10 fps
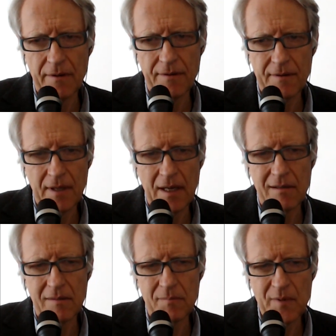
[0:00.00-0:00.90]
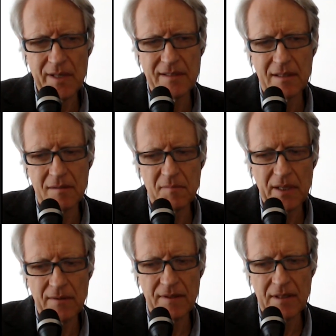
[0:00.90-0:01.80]
with the current president
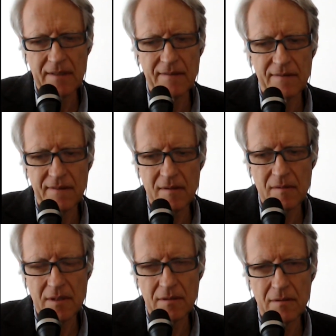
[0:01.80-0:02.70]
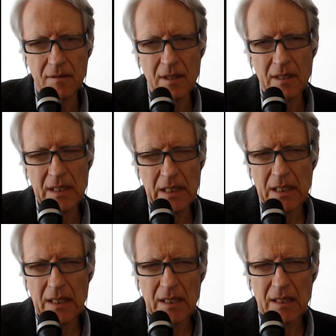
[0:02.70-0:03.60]
because he doesn't seem to
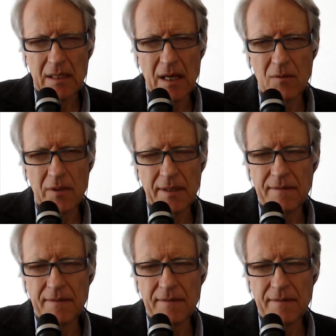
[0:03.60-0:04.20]
know what